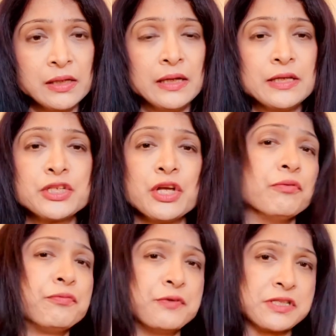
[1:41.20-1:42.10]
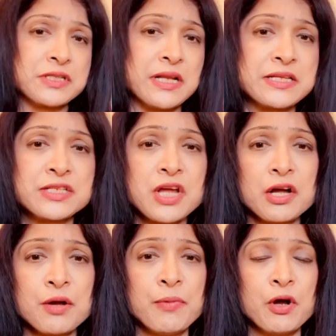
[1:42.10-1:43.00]
so first let's
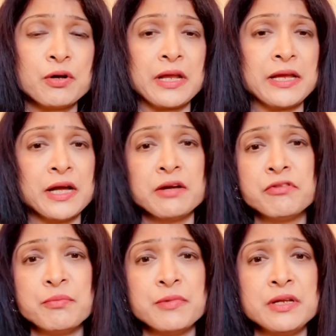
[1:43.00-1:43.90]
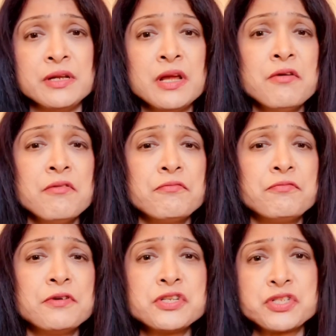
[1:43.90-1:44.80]
talk about the young women,
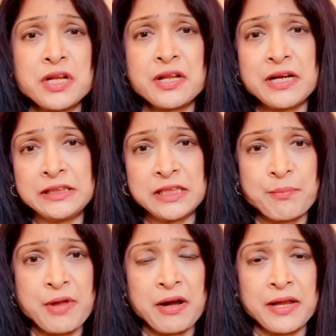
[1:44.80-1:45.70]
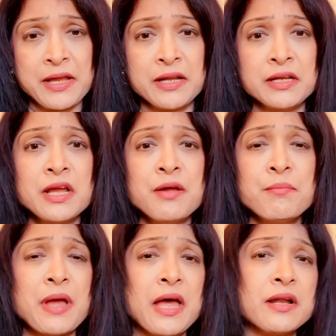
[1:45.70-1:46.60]
first generation American.
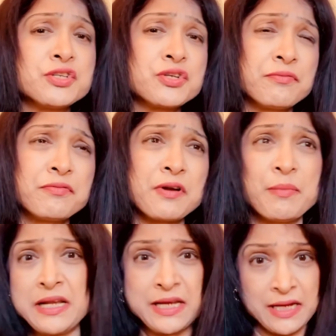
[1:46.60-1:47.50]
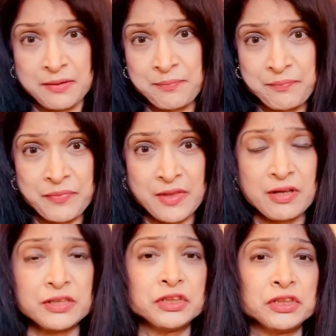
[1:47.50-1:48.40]
Parents are from India.
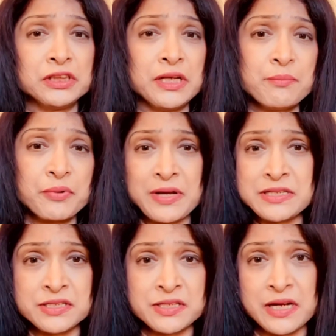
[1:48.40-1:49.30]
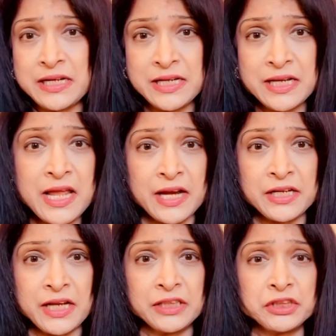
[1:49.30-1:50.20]
She embraces her Indian
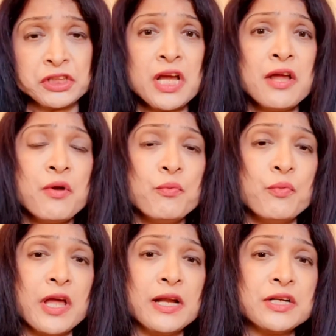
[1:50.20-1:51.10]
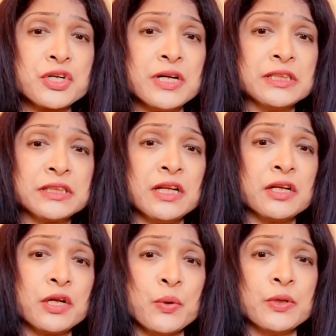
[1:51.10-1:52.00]
heritage, wearing traditional
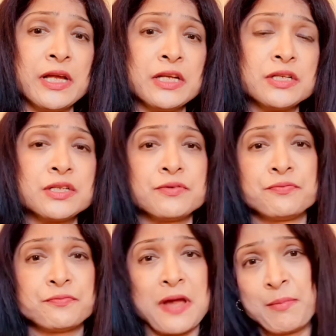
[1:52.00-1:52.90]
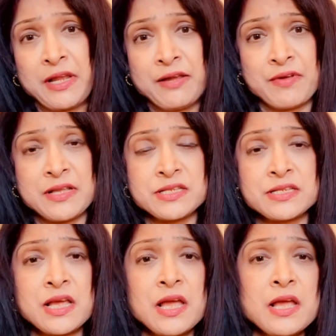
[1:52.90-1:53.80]
clothing to family
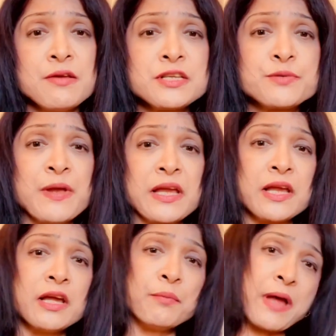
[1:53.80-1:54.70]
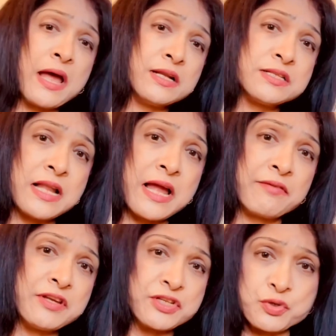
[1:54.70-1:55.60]
events, speaking her parents'
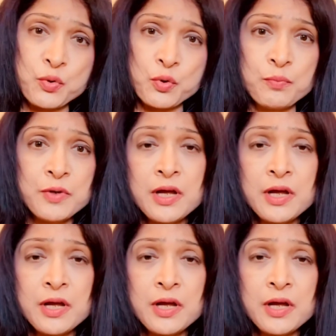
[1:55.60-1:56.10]
language at home,